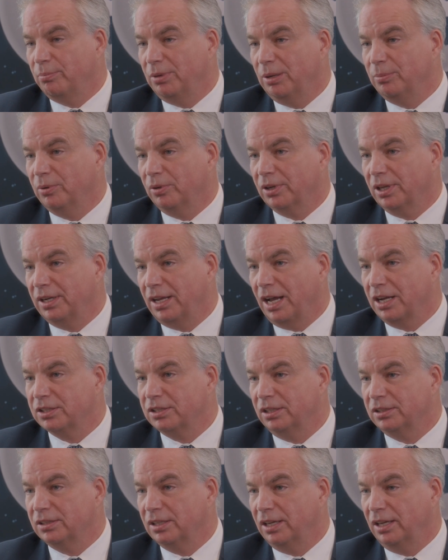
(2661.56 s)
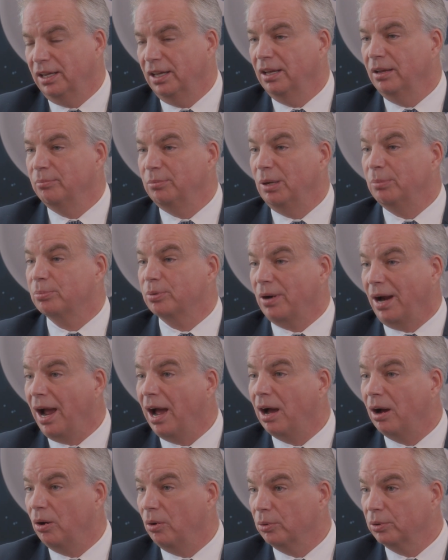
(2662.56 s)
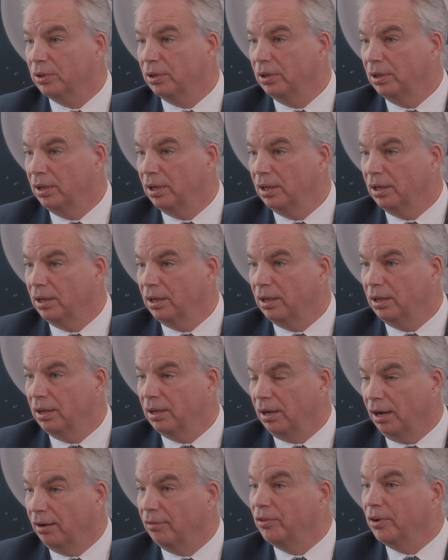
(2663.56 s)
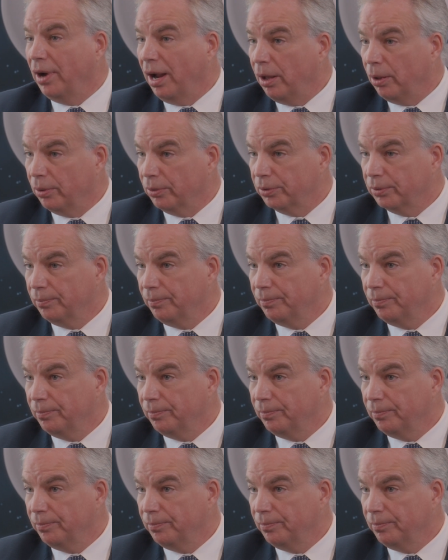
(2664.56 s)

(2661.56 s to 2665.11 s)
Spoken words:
people can actually be proud of their health